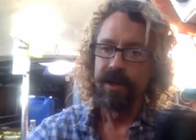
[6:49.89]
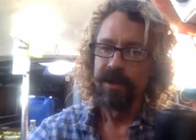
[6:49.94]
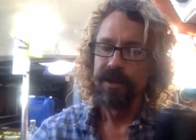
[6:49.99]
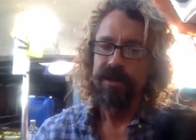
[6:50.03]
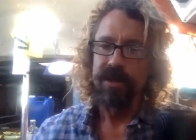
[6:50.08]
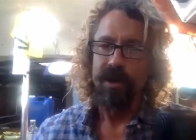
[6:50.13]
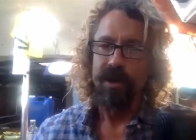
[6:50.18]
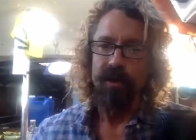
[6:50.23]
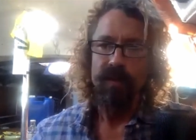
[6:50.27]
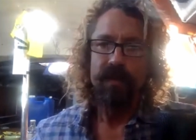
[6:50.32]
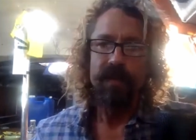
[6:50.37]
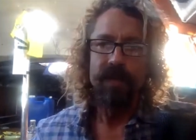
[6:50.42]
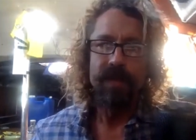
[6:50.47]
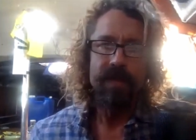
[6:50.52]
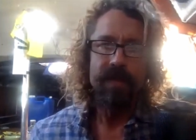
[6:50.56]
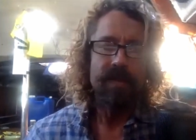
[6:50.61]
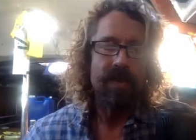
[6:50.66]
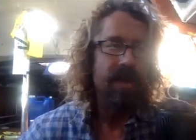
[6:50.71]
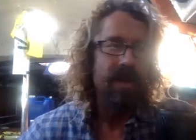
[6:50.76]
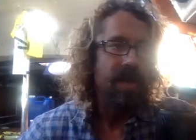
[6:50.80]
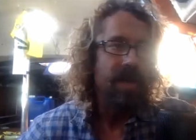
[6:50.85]
So
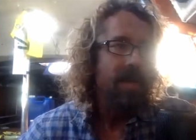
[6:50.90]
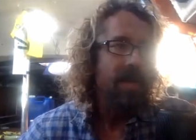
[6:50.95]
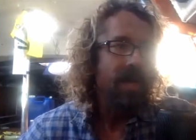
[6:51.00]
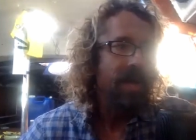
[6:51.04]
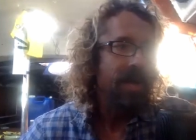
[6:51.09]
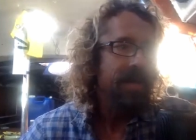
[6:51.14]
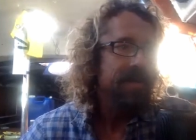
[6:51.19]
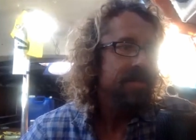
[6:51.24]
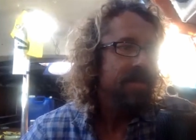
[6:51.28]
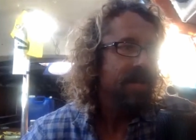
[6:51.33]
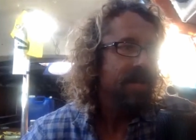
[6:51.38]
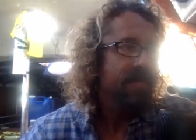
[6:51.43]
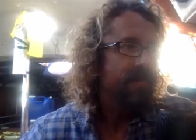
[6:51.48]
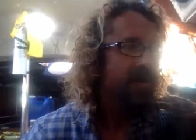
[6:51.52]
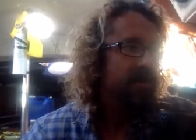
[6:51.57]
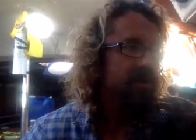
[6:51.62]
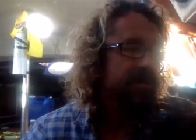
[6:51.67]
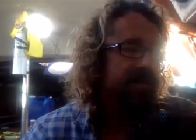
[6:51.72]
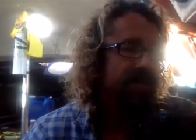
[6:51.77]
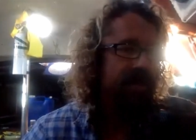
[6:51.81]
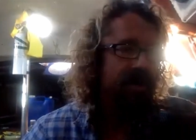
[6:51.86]
as that
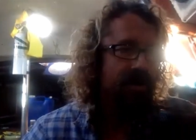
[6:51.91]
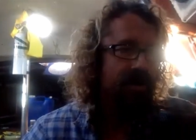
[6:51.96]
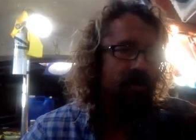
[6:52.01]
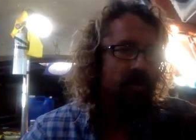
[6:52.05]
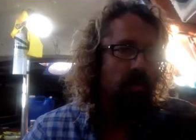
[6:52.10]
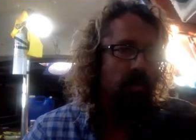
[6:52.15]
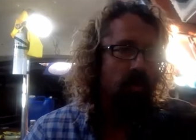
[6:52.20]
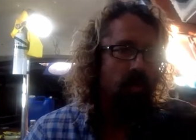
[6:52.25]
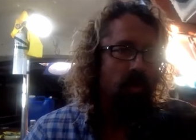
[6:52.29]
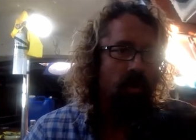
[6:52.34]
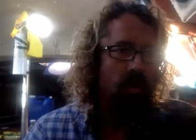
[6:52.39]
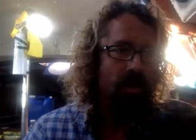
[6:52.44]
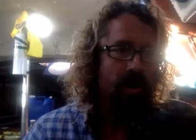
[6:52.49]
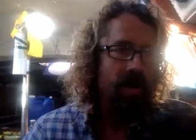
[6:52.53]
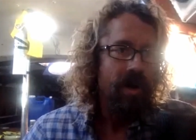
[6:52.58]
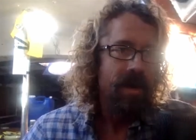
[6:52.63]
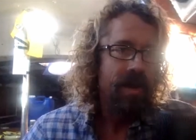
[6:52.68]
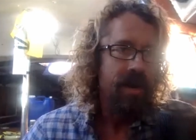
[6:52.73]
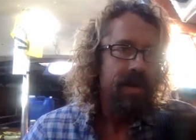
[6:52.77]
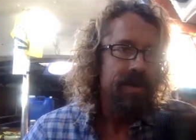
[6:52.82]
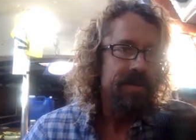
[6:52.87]
first year wore
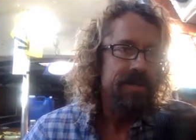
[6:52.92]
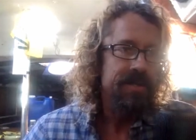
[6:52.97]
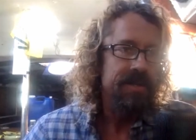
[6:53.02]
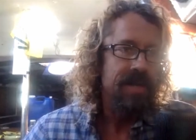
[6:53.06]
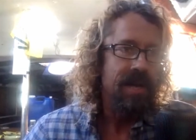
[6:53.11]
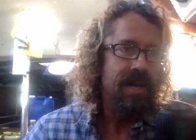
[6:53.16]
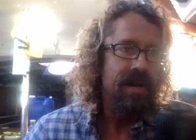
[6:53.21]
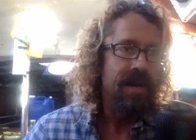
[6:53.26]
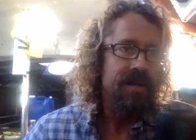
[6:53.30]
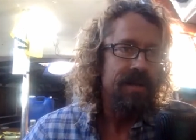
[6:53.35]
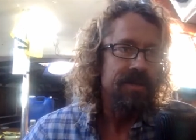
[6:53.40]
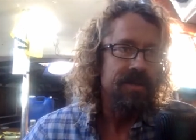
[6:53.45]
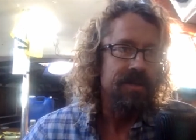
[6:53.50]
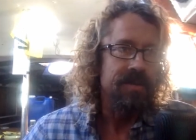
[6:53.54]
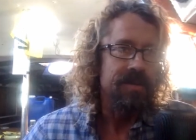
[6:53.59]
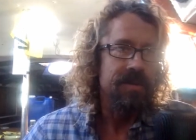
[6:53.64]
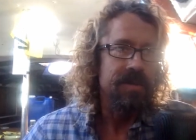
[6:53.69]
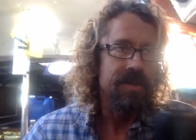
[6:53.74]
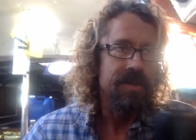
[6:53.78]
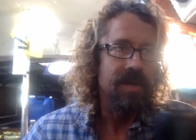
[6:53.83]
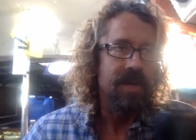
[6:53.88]
on, I decided I should
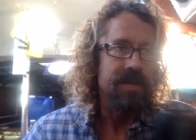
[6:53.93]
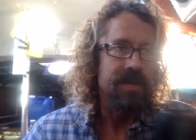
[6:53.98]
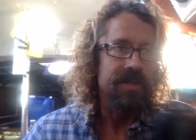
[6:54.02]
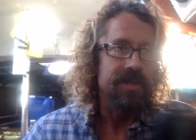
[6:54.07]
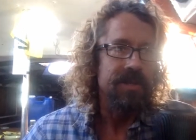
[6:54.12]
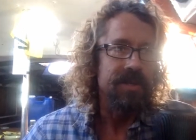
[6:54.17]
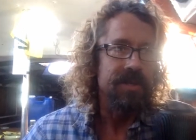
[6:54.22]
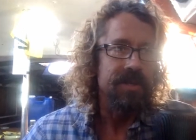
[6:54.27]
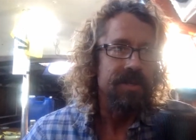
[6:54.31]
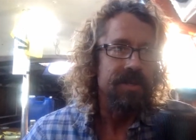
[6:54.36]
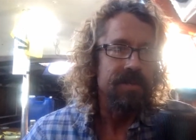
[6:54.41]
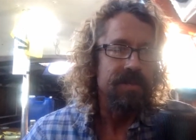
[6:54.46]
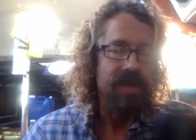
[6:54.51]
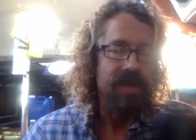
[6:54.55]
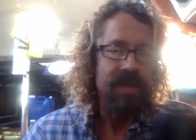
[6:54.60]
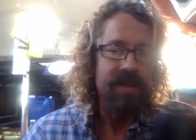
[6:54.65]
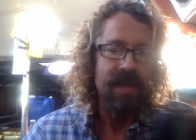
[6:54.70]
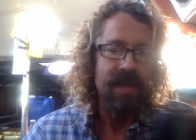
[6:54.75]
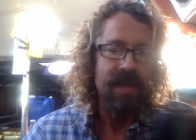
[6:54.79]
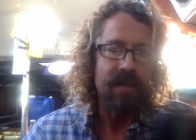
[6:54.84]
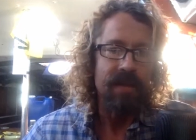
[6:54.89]
I should
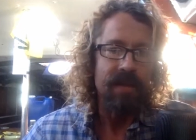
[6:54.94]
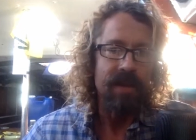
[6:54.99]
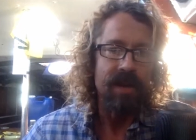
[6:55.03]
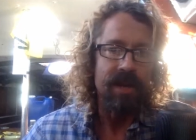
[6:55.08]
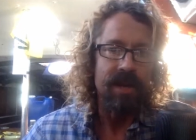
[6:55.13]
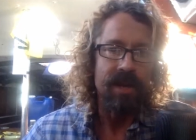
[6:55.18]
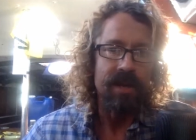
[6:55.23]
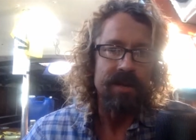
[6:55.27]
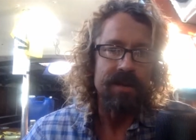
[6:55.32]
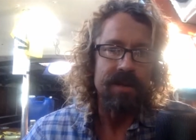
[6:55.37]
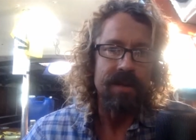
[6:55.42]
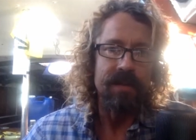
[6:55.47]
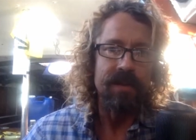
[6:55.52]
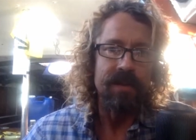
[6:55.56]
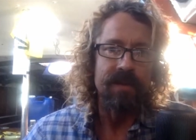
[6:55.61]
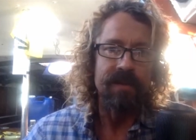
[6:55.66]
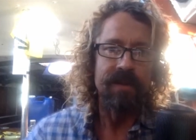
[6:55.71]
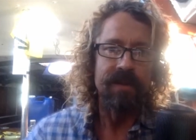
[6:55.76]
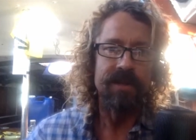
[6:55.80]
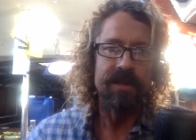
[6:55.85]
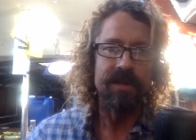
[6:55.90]
spend that money on
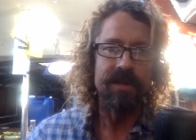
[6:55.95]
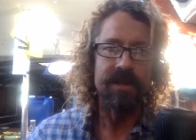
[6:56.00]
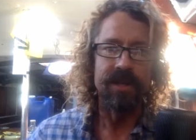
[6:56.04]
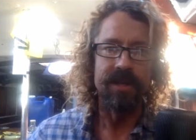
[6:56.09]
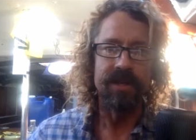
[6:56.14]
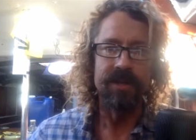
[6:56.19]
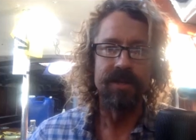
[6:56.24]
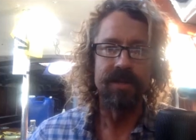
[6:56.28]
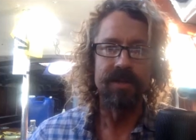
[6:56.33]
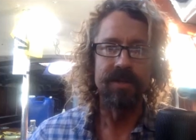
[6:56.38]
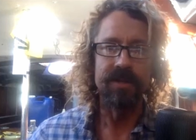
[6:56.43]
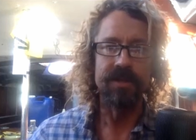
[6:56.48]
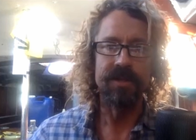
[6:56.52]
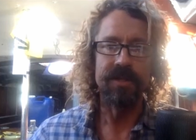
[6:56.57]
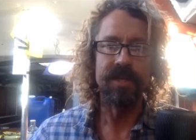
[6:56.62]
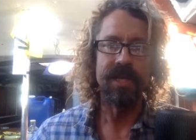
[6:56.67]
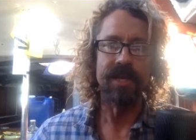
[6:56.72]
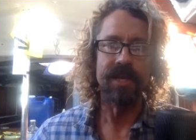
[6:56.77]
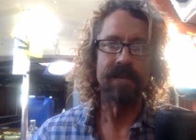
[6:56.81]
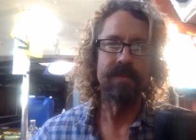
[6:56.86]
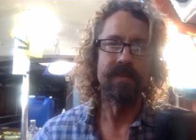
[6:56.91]
something eventually. I shouldn't
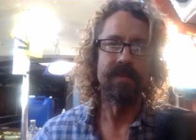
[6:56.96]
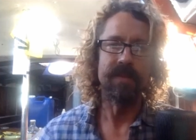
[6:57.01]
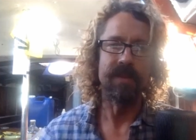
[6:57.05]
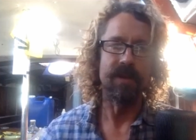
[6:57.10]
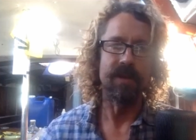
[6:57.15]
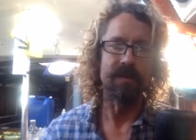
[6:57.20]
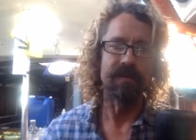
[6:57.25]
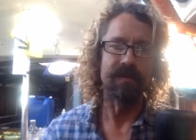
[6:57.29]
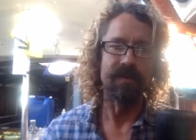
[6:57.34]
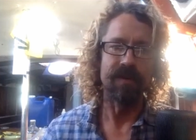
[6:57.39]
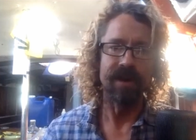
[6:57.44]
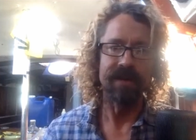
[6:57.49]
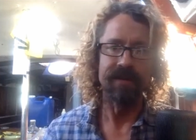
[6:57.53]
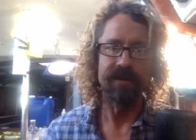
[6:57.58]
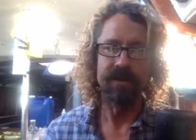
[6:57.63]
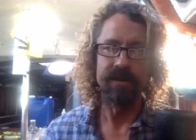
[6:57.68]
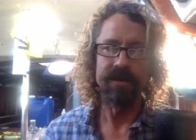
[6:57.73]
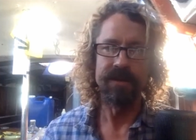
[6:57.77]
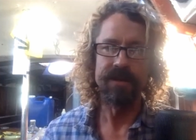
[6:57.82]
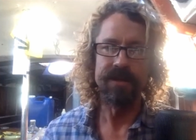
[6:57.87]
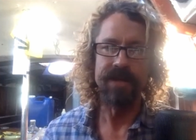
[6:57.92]
just keep you know
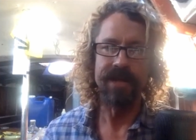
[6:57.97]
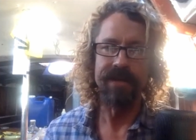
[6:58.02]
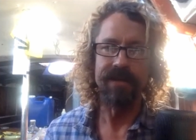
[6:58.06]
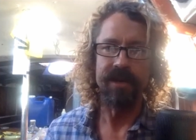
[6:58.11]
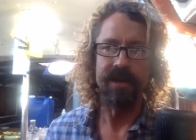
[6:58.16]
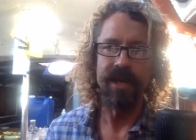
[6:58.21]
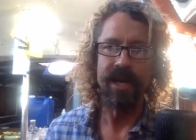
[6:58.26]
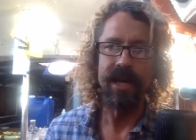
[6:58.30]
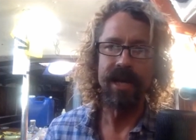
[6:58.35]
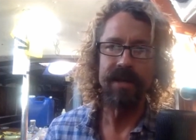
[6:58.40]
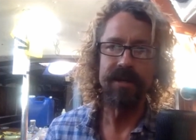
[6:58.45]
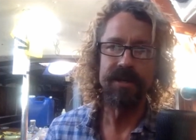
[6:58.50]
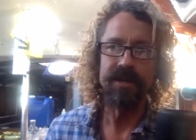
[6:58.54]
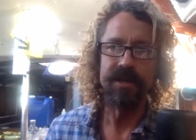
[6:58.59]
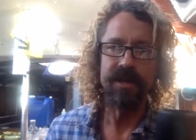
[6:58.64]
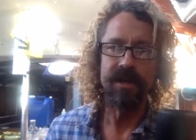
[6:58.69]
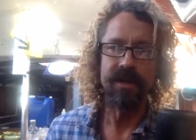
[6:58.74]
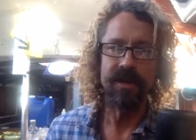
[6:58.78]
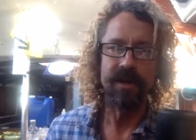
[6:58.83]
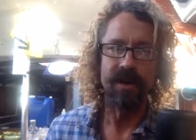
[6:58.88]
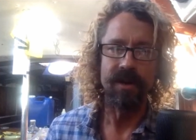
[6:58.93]
forever saving
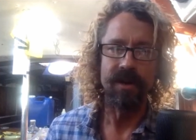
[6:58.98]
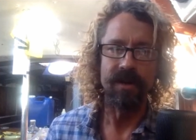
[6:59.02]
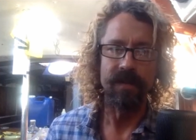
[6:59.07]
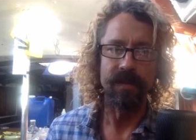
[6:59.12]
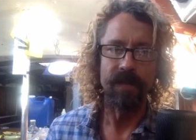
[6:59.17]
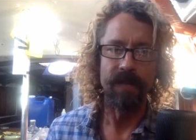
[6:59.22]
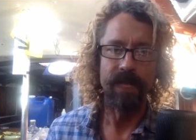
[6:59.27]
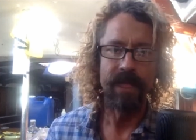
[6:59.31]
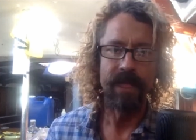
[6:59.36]
cash. Um,